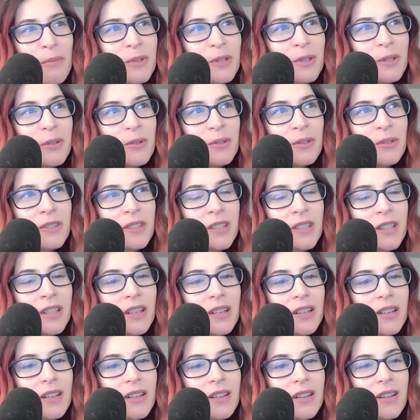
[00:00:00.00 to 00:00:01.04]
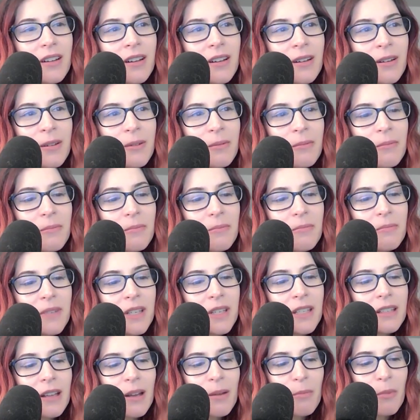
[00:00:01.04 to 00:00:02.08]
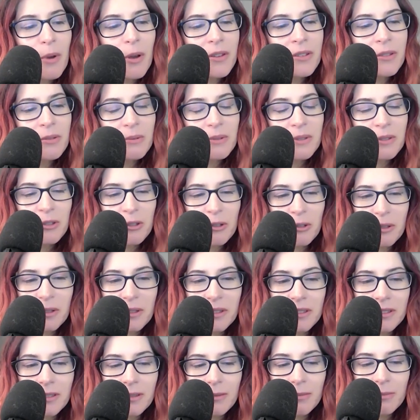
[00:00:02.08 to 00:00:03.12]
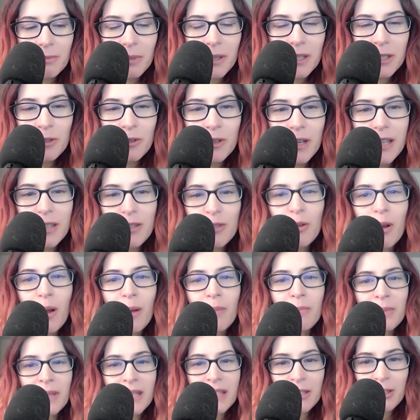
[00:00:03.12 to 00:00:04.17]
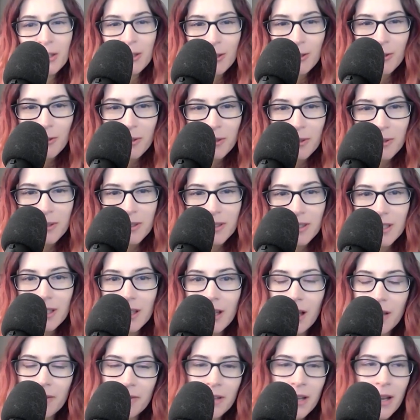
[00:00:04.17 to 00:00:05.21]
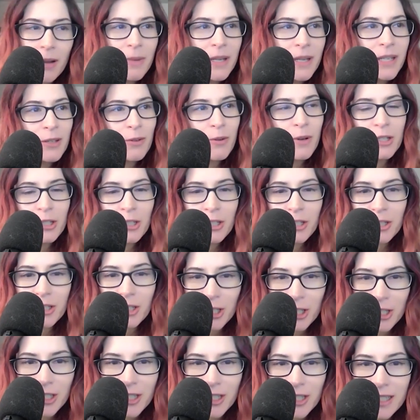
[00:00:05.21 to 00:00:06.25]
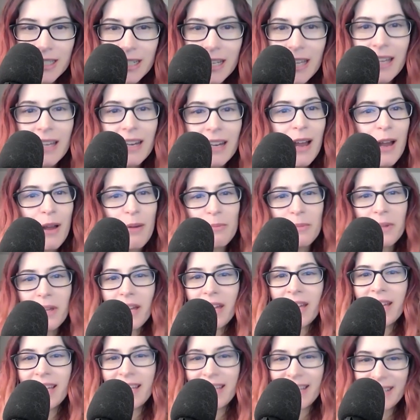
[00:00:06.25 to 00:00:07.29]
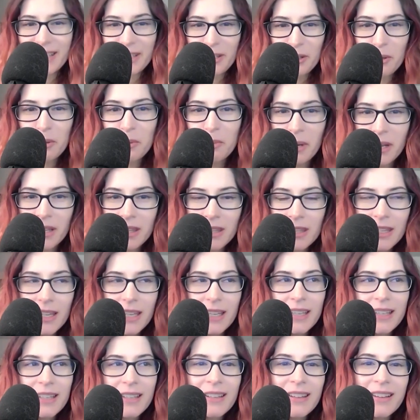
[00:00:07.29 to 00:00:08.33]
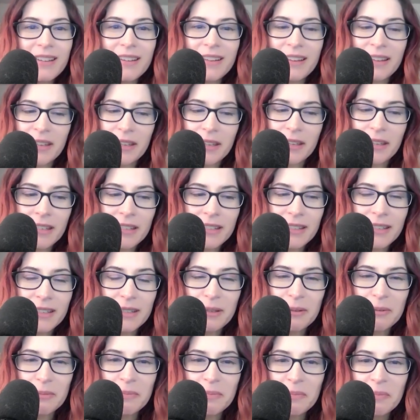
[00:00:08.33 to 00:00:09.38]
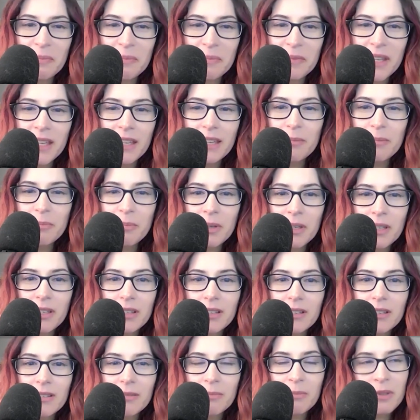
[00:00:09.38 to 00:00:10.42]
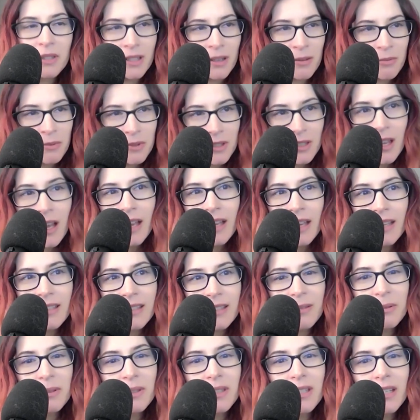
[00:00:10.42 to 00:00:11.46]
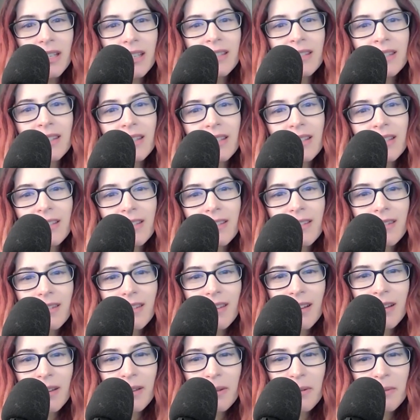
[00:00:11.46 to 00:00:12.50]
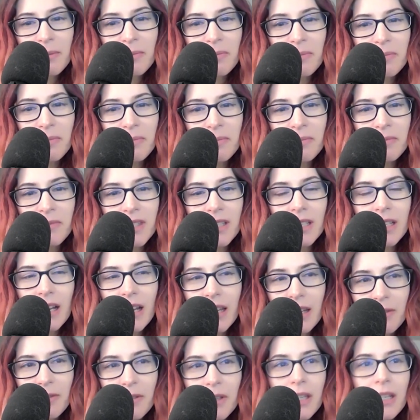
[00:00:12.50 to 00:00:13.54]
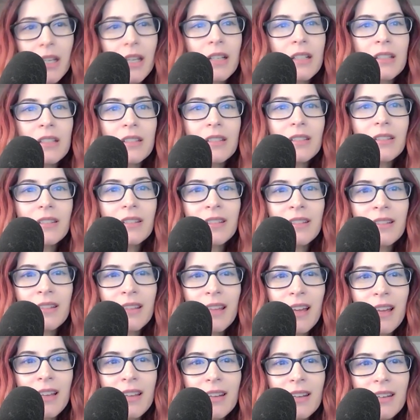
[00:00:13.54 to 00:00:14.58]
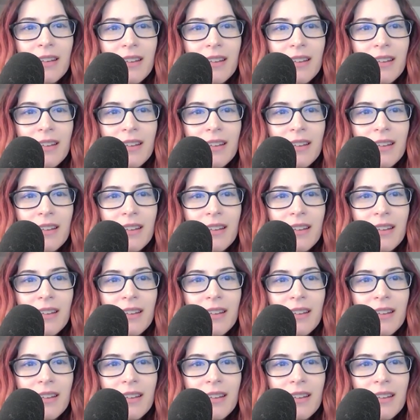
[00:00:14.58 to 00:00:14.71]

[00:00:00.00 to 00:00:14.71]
so used to, because I'm also a journalist by trade. So I'm like so used to, I've got my question sheet and I'm like doing my thing. And but that was nice. It was nice that to kind of connect in that